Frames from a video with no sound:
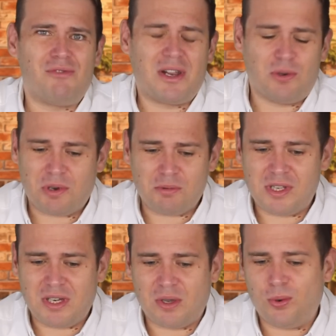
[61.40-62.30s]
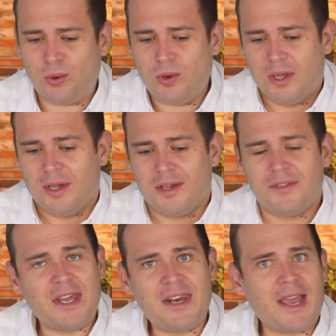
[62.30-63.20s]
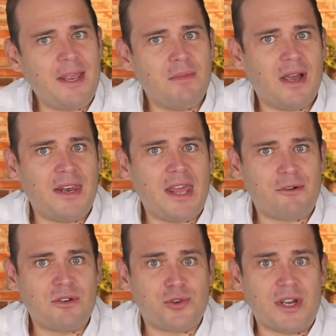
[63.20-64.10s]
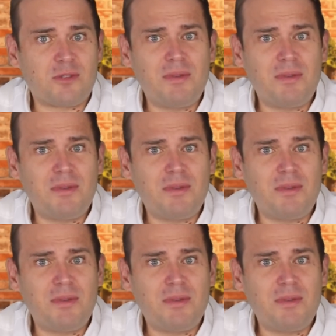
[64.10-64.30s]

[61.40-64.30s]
record, it was in the court, their name and their address.